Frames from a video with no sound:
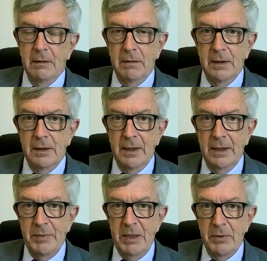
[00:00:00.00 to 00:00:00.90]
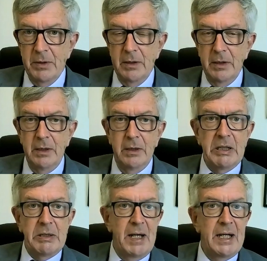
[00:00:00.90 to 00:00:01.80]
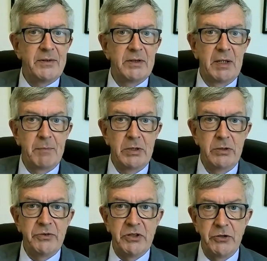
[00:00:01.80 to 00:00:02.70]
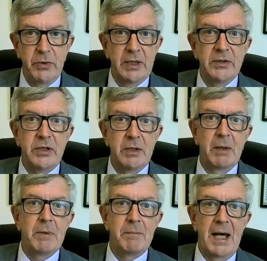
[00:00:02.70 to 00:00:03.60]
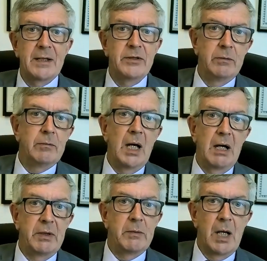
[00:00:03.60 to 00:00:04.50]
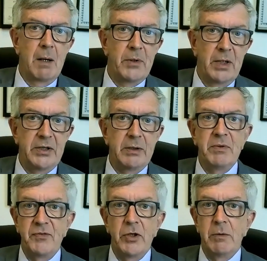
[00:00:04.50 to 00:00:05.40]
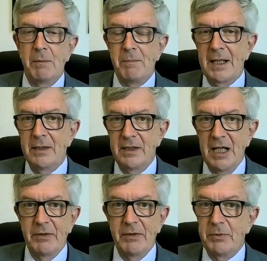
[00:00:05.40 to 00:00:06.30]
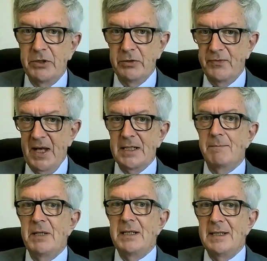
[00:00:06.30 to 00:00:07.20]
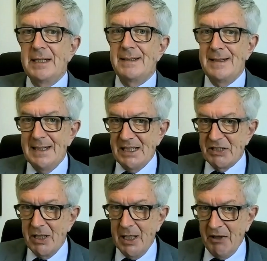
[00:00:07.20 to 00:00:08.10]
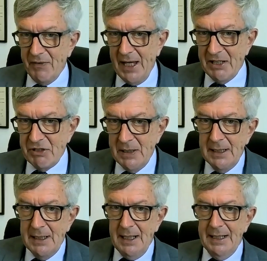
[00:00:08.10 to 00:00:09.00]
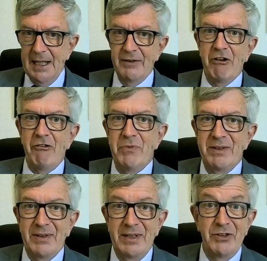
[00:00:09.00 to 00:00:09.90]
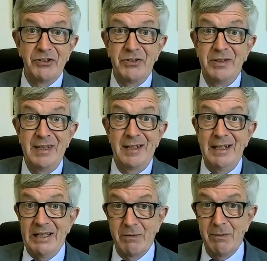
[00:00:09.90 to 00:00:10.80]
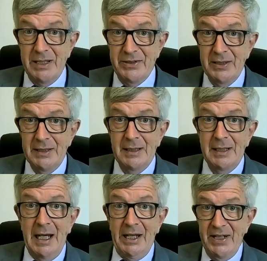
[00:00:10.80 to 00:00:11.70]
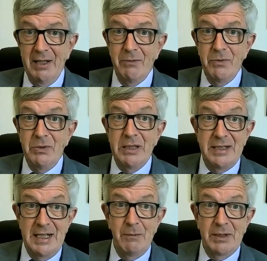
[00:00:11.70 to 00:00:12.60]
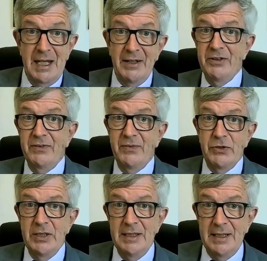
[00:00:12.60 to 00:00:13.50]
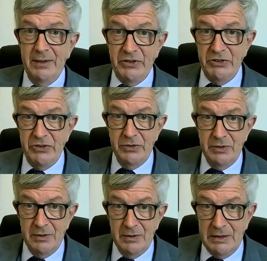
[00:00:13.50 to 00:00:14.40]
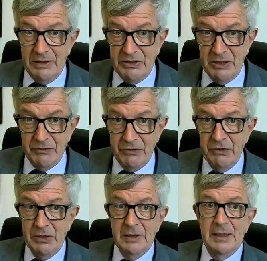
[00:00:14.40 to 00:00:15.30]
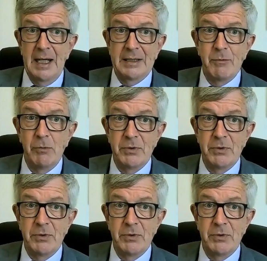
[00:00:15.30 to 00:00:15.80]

a lot of people, it depends if they've been used to doing it. You're probably back to how they were operating before you went back into the office, but there's flexibility is needed on that. And again, the government has given us diddly squat as to how you deal with that, and there's 14,000 children at the